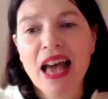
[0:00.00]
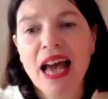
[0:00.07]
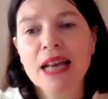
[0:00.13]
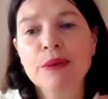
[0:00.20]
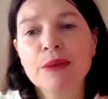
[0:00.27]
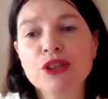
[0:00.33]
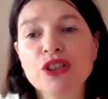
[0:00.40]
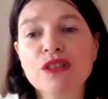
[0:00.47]

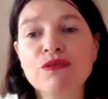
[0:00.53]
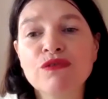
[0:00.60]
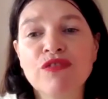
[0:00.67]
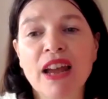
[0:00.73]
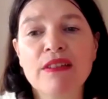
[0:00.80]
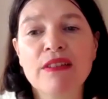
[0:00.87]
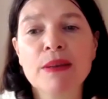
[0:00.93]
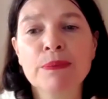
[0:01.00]
And it was just a
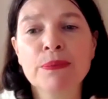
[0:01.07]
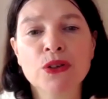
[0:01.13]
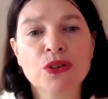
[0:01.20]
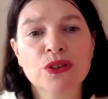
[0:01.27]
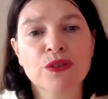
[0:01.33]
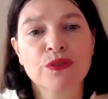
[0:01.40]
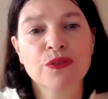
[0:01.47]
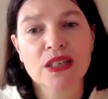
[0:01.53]
very
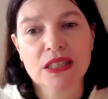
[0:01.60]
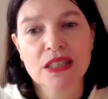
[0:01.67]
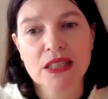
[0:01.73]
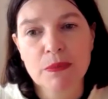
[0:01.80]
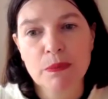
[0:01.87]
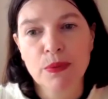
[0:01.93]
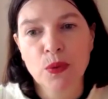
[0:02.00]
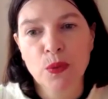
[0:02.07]
beautiful and
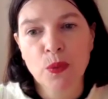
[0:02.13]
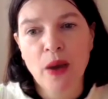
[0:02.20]
simple